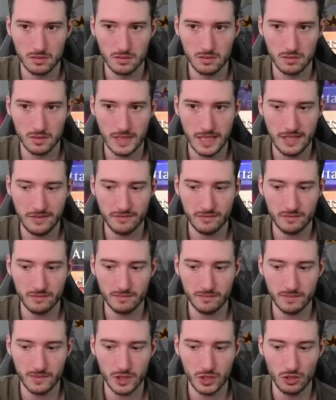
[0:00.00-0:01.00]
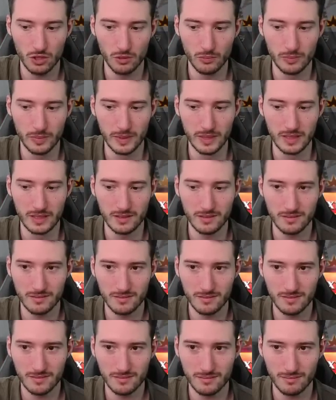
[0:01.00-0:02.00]
They haven't shown me
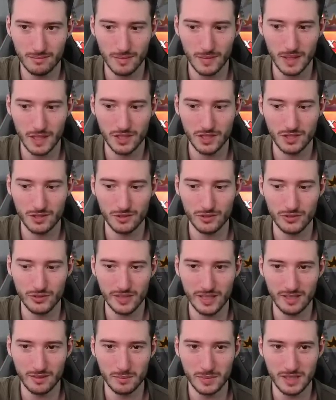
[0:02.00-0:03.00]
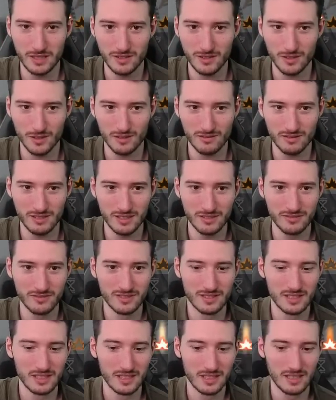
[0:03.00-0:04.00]
much to trigger the Beanstalk with.
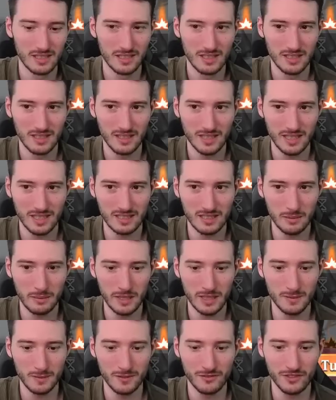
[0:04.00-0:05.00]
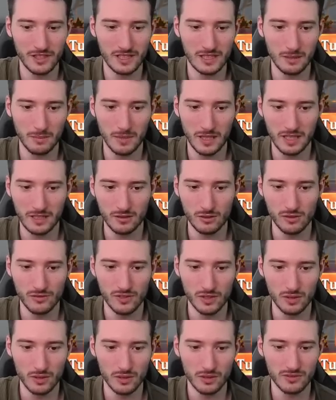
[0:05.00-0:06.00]
I guess that makes me think they're playing
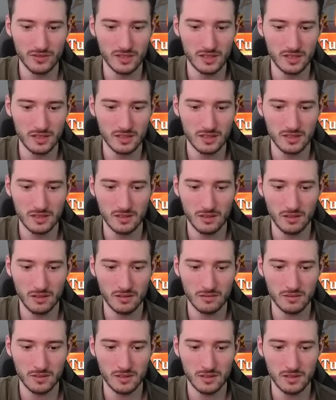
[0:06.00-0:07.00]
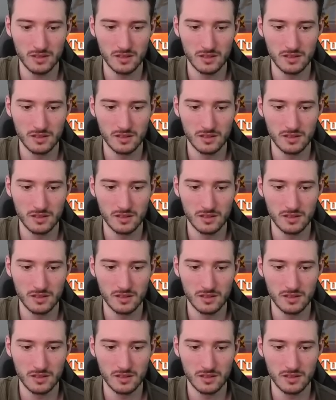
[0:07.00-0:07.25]
Overlord of the Hauntwoods.